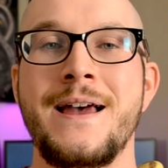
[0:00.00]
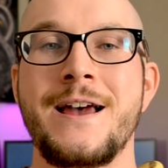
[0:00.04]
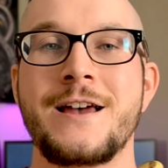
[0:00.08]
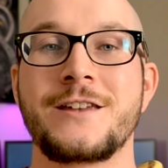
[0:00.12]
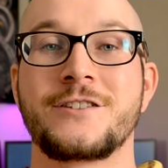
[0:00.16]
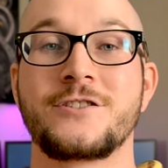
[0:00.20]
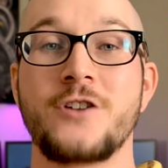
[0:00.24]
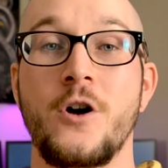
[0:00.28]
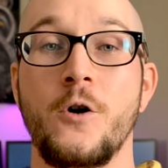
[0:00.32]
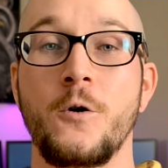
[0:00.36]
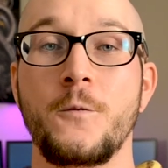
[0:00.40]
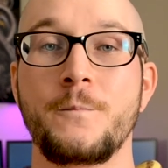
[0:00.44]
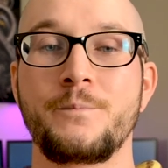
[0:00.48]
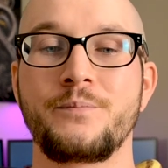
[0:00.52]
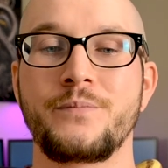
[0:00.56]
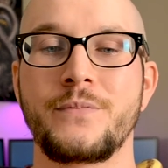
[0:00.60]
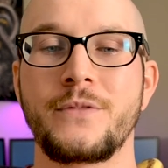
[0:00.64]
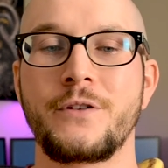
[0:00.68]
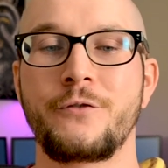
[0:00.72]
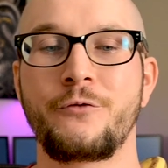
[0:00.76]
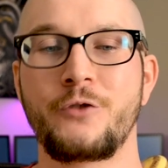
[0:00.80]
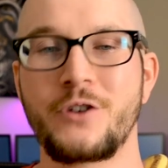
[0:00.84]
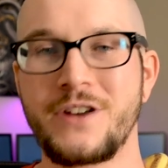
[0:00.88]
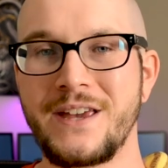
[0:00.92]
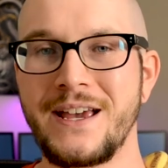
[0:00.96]
So
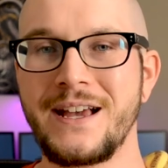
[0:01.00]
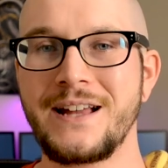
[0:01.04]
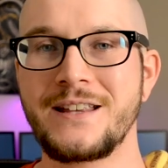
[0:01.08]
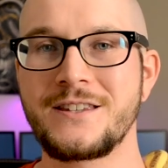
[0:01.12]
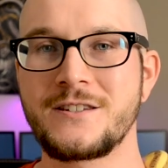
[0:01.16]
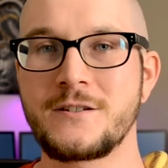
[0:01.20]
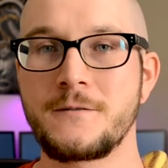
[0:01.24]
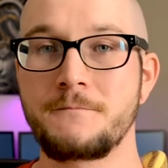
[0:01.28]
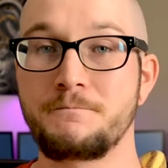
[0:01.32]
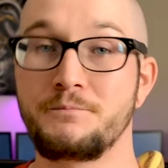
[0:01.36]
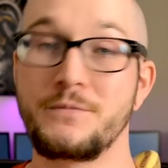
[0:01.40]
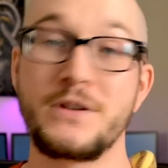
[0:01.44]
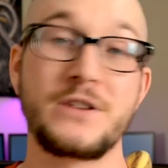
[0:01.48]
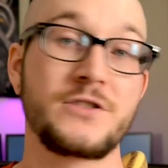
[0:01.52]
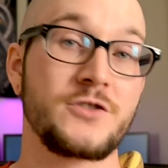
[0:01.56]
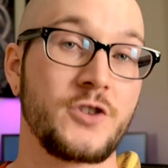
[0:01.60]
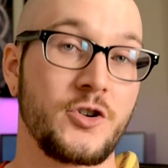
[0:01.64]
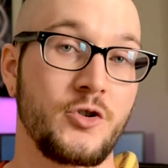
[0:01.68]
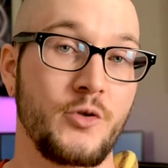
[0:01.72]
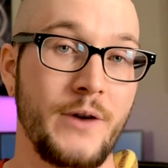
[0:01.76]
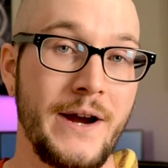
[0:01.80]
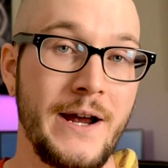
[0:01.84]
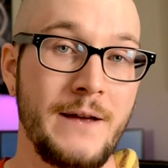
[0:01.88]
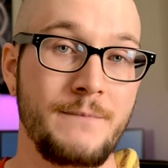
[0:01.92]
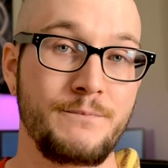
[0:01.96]
for kids, these are
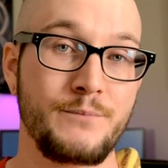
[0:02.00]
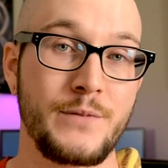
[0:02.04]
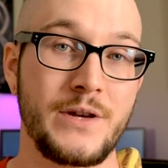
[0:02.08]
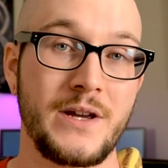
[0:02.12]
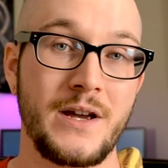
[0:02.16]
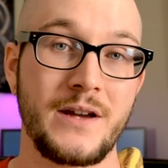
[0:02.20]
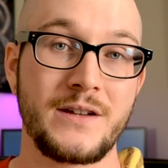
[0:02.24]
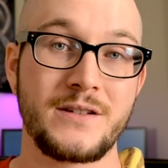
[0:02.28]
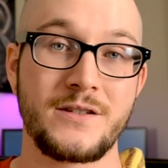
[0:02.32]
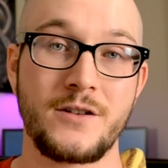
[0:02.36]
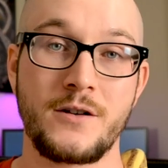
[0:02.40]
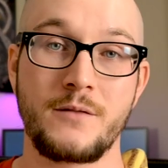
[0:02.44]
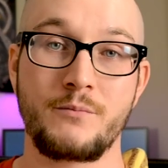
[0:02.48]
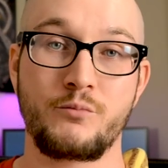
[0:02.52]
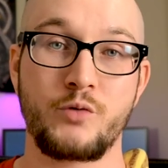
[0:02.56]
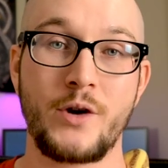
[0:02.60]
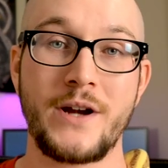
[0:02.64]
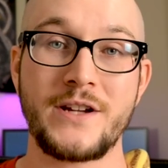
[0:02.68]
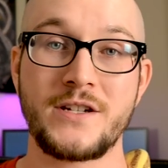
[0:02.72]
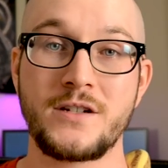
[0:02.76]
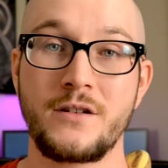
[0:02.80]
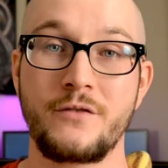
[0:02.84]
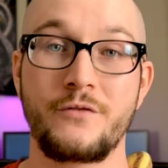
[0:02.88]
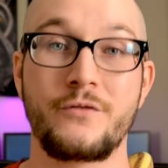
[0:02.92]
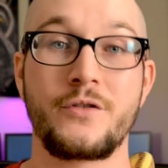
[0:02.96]
great because they're
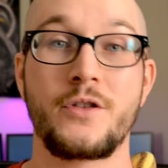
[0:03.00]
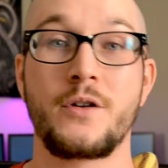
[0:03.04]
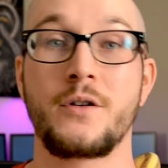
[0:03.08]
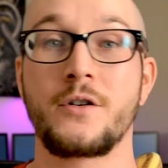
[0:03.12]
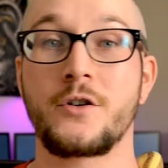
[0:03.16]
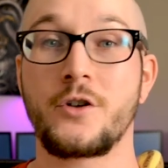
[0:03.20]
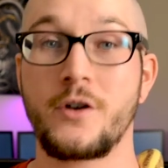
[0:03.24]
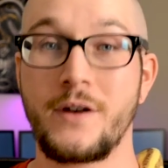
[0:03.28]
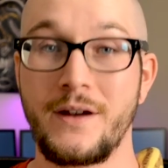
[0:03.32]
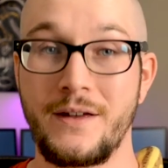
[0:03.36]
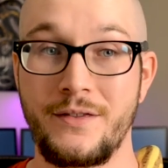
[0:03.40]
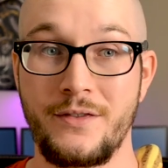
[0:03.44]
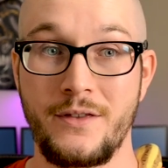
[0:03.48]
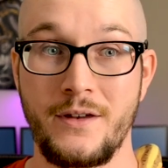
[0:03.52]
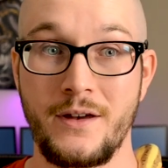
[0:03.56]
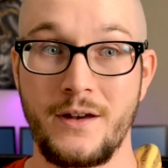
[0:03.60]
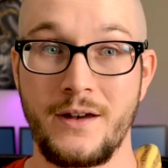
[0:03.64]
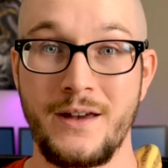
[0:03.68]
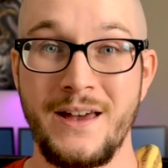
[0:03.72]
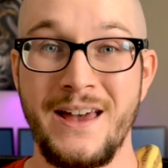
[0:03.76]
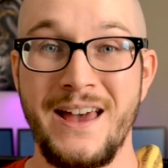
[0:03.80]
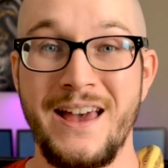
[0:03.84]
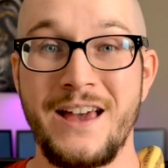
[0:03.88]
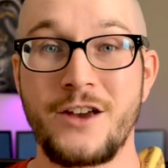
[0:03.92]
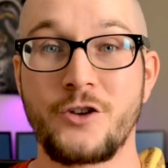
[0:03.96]
impressive.
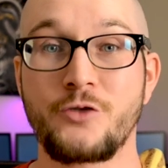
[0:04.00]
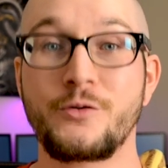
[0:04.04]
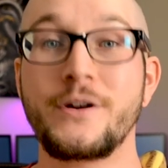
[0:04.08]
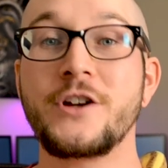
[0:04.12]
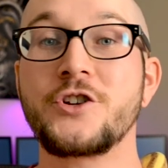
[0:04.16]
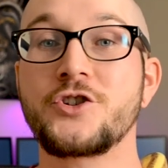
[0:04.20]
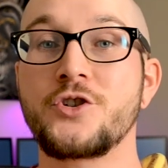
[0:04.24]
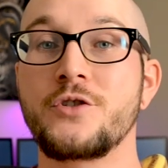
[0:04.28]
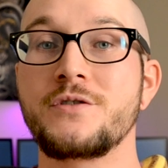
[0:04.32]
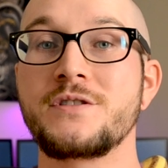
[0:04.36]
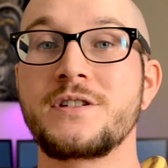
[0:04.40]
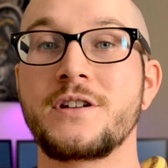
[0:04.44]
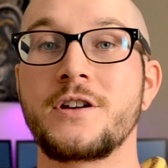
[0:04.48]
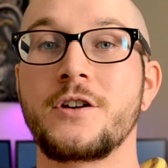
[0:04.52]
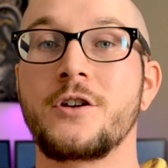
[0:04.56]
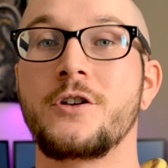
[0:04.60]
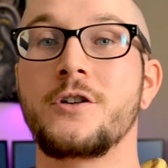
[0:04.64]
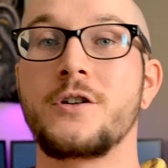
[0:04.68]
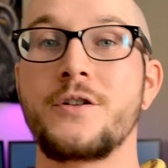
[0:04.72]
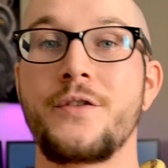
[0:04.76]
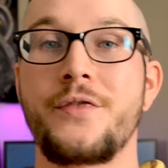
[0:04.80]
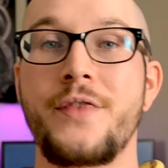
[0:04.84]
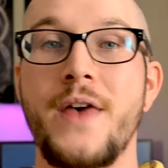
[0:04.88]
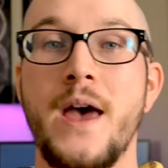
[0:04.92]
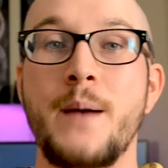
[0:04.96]
The creature isn't going to
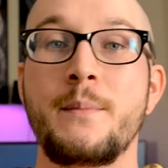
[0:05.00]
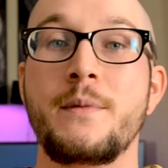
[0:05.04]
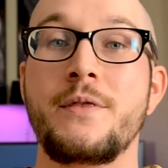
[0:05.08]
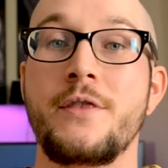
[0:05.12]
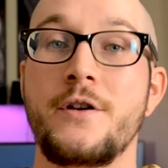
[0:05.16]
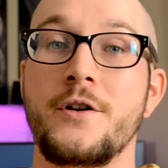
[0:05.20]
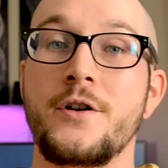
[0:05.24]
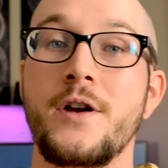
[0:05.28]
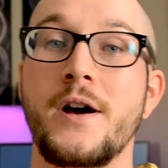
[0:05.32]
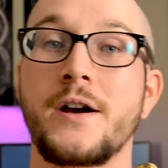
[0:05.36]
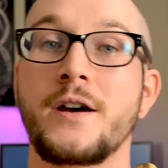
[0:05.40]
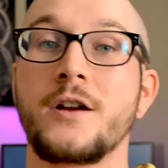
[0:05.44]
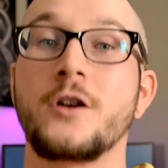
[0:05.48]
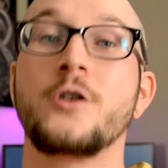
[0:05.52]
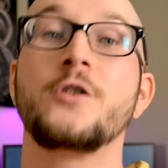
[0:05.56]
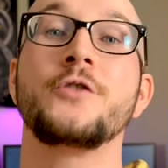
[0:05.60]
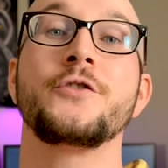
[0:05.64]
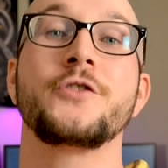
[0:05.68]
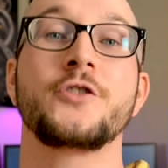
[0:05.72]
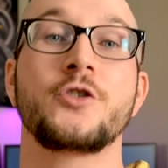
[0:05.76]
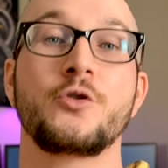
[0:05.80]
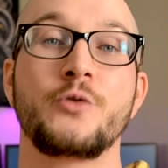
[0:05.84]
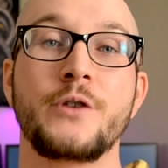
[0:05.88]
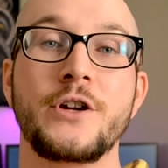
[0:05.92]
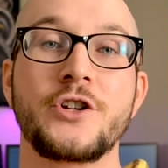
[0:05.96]
hurt them, and they're not going to hurt
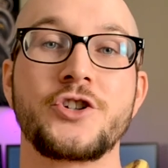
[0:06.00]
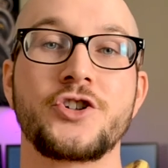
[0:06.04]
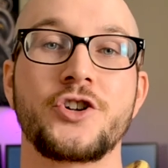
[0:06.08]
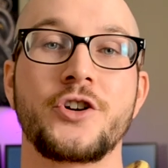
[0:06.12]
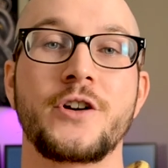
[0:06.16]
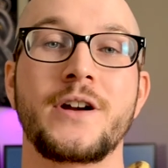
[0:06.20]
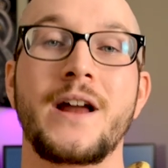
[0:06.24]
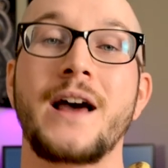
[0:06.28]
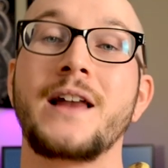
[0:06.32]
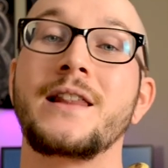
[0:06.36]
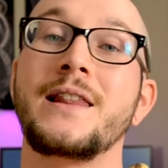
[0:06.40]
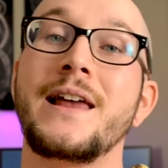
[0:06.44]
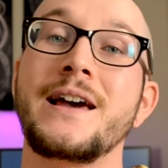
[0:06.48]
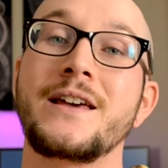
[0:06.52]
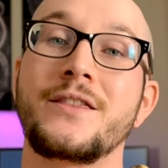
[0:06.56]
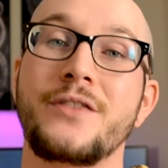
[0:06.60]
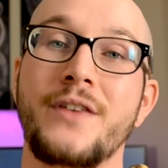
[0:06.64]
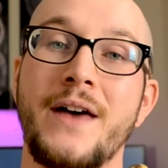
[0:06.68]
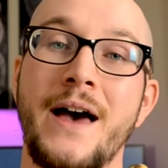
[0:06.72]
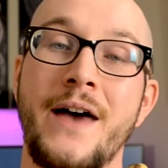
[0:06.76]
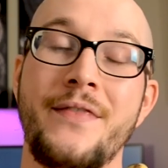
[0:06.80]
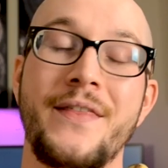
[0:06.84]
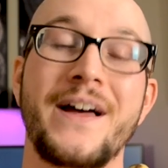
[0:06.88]
the creature. And I like that.